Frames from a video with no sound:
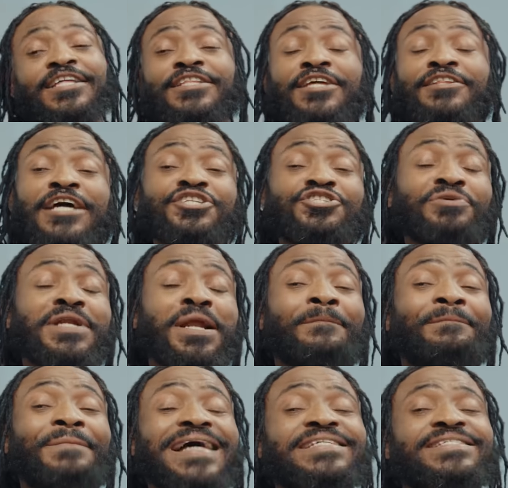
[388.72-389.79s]
The Nigerian
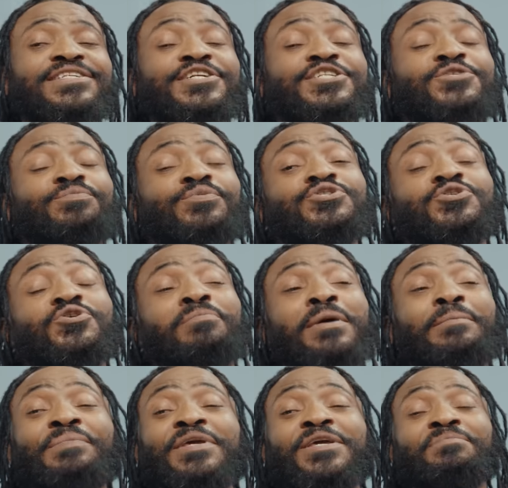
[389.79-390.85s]
ambassador is supposed to come
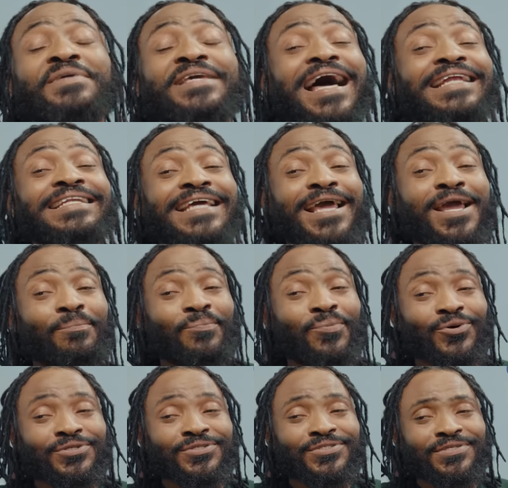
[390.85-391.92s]
and pick me at the
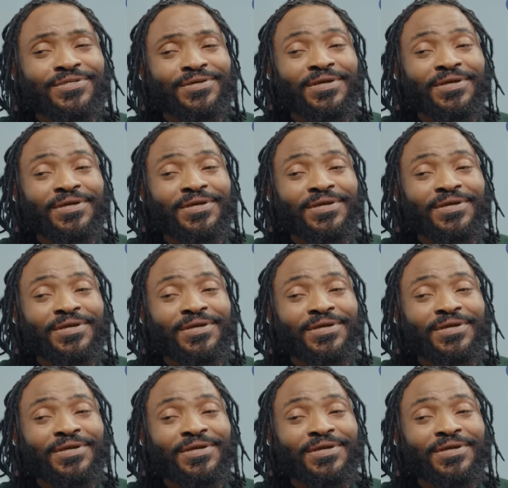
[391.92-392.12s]
airport